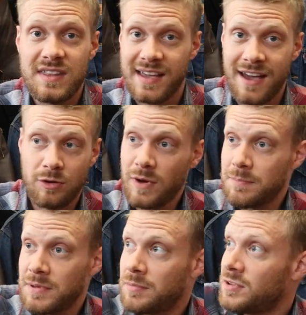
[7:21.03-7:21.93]
They got
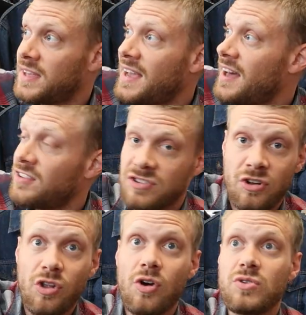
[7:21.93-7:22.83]
great people. They got
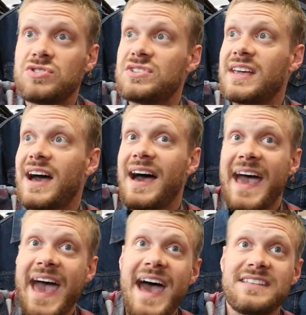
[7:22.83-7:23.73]
clothes. They got
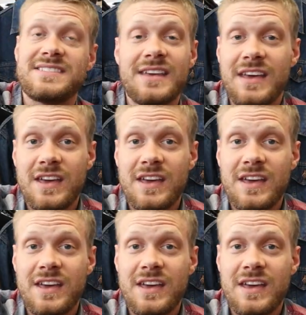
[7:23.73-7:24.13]
hats.